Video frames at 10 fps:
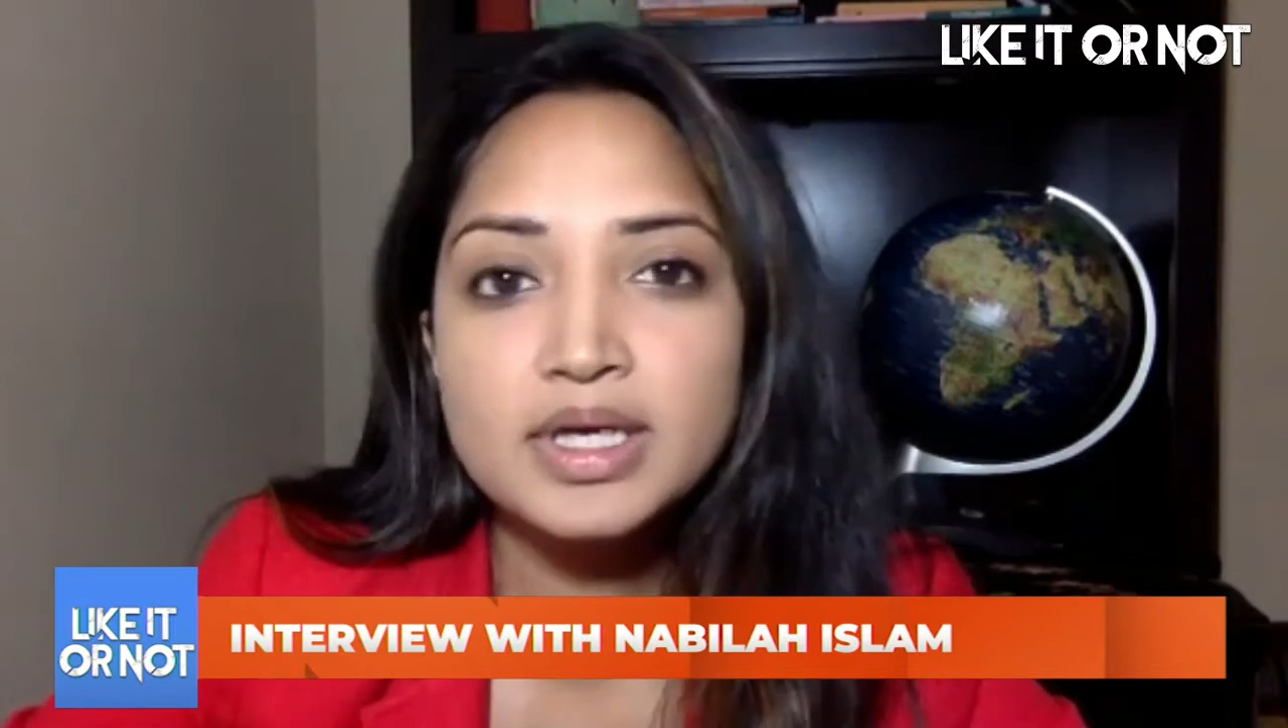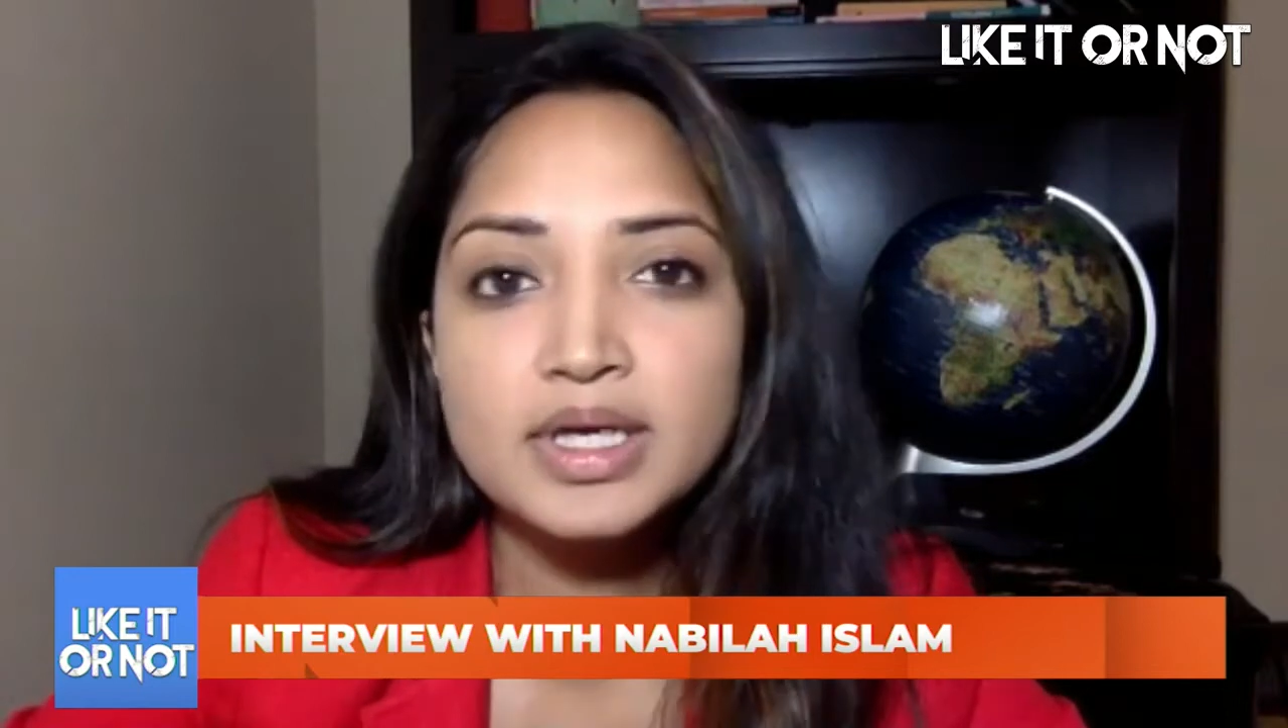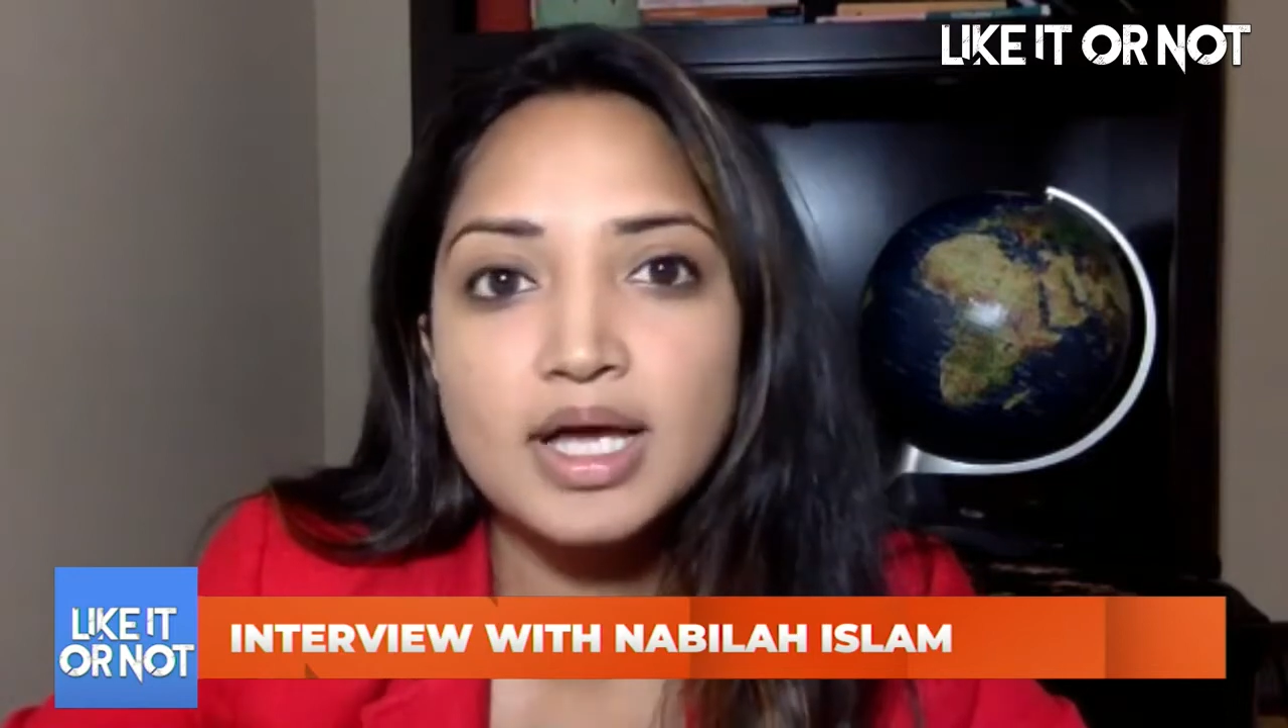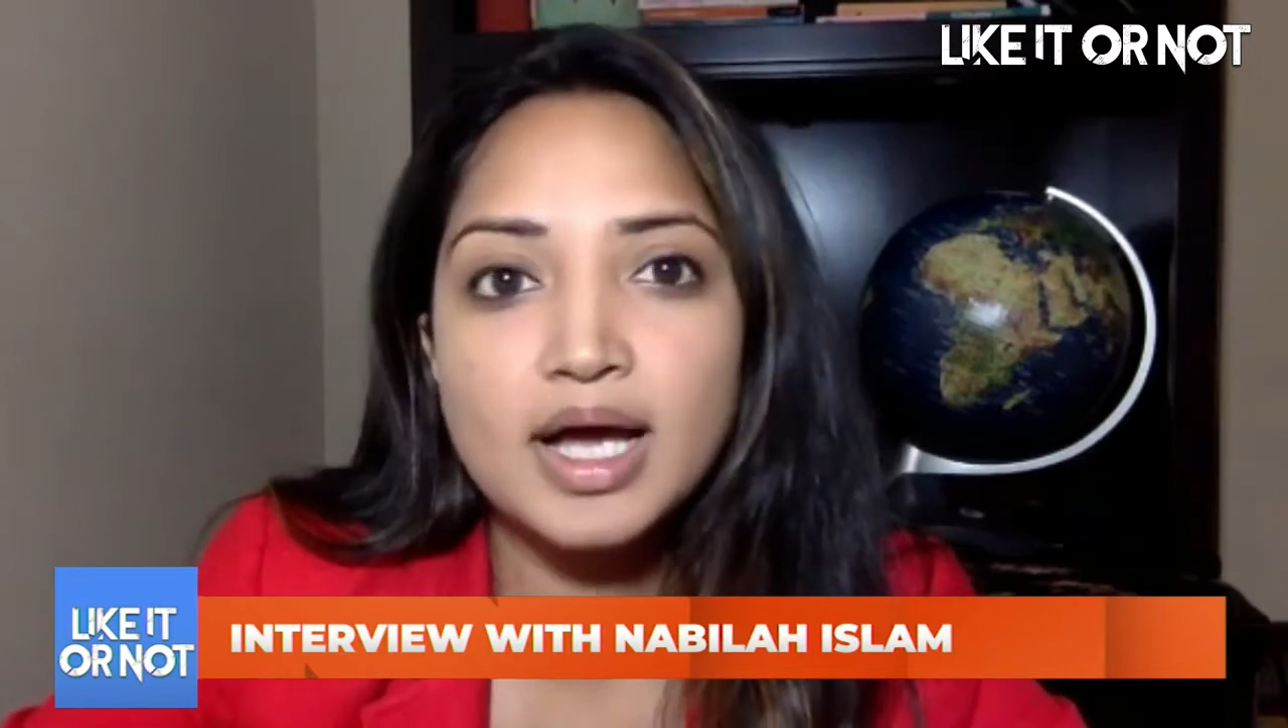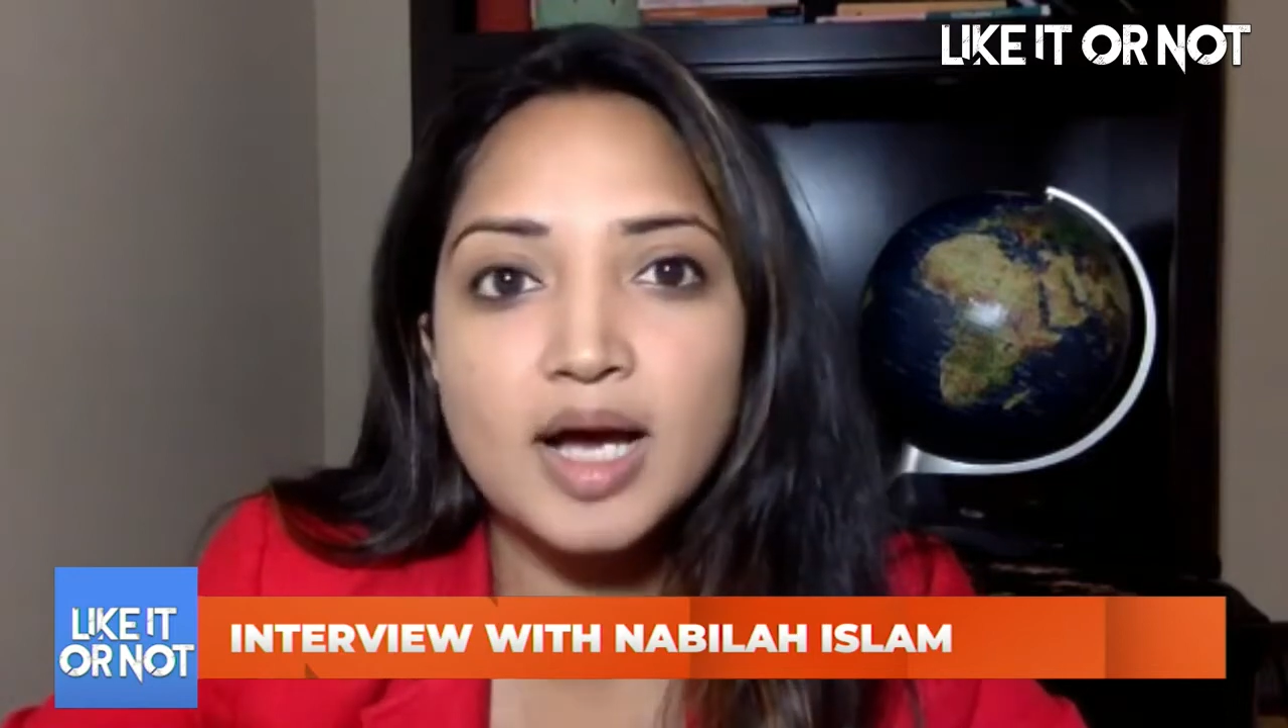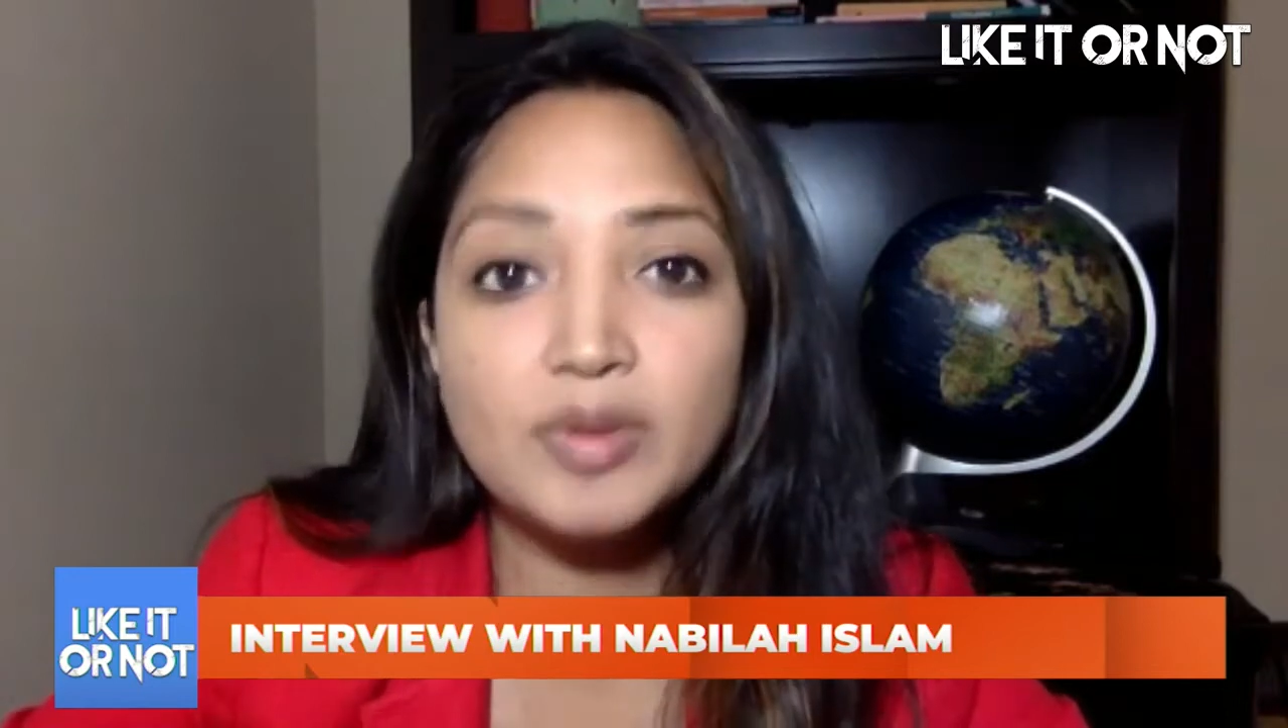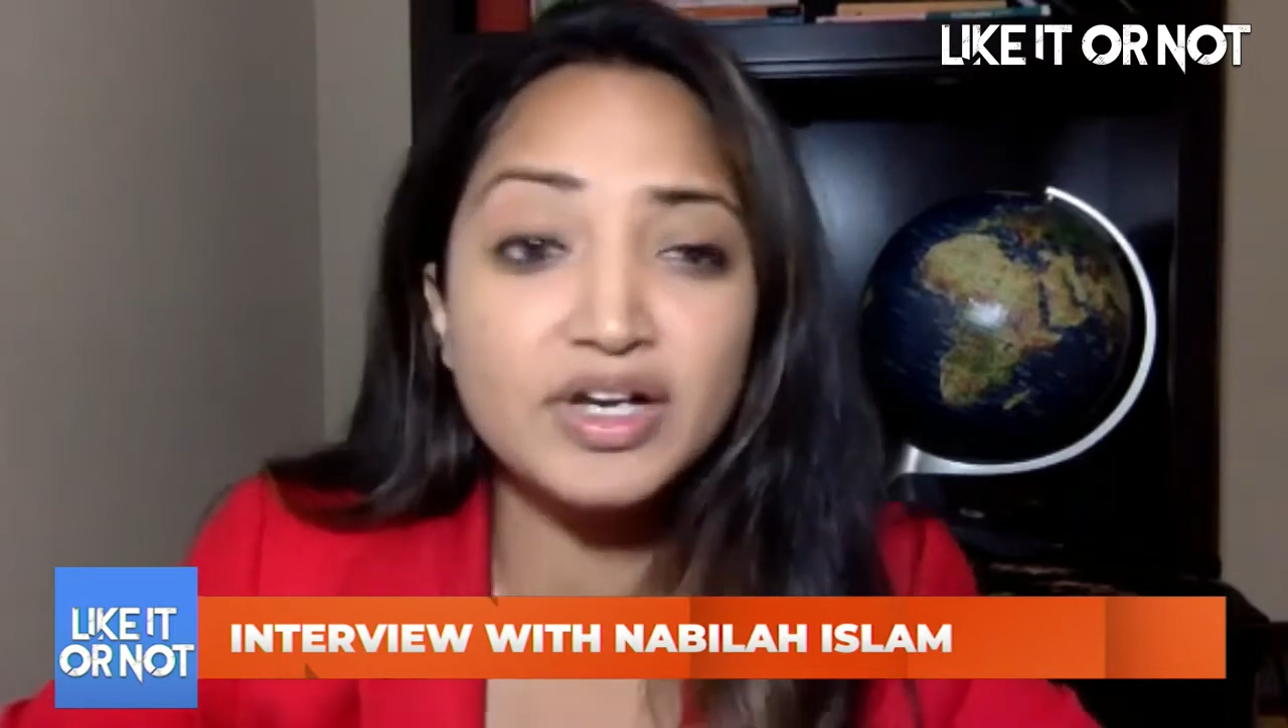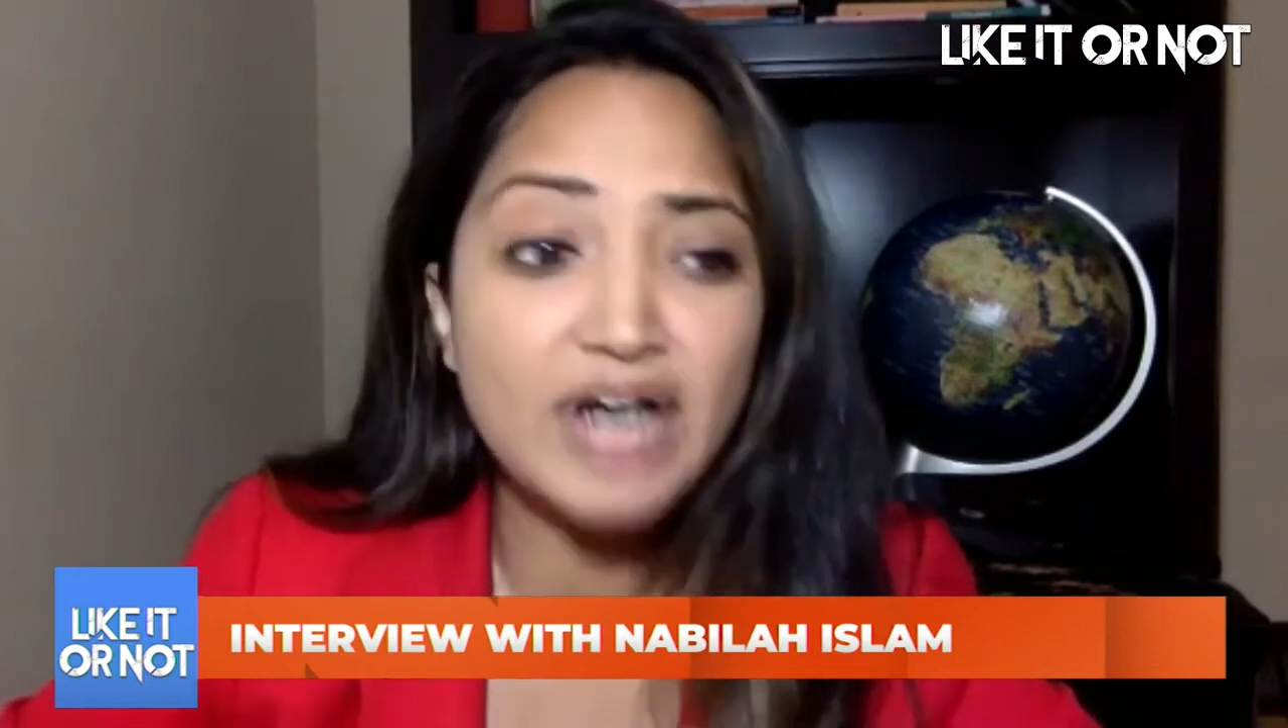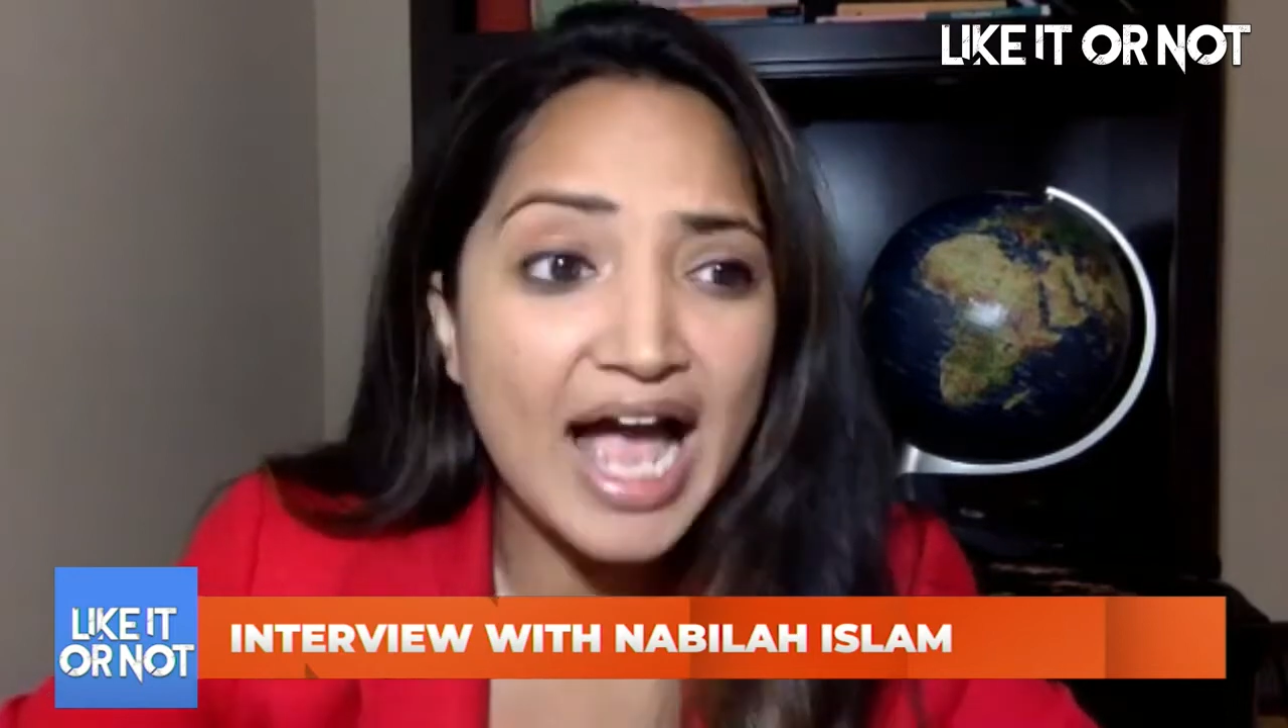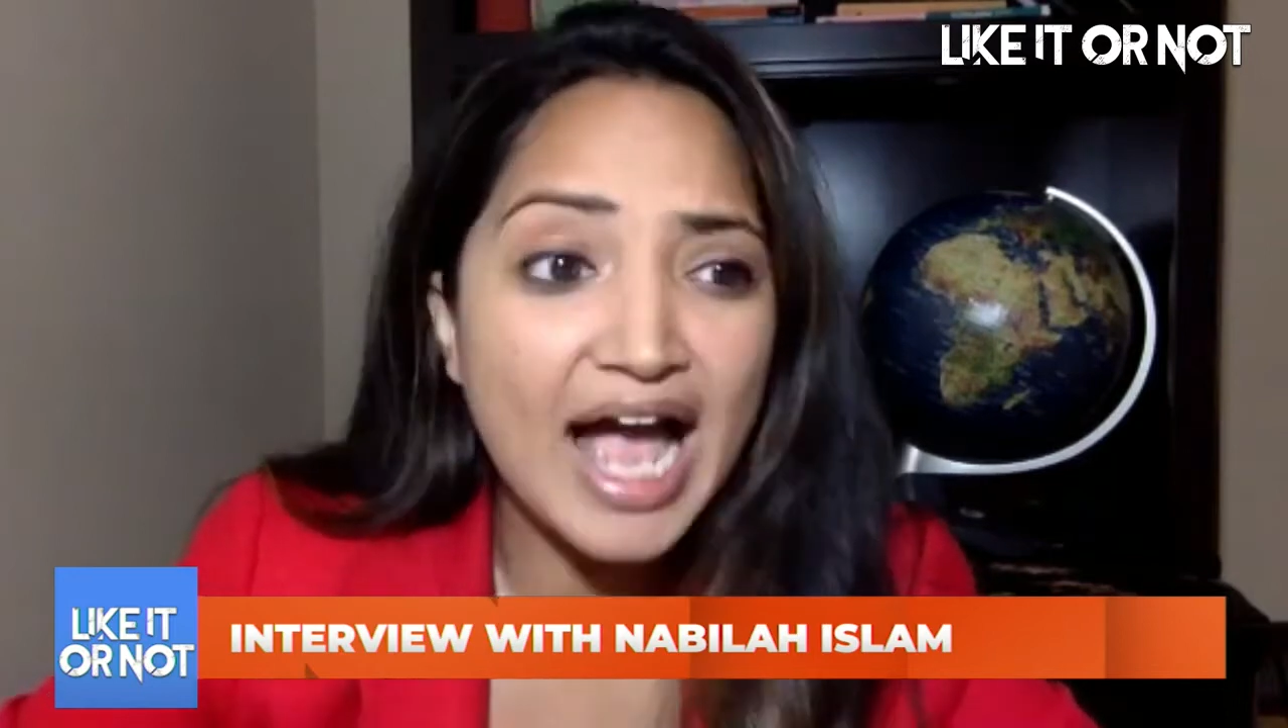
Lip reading: And they're actually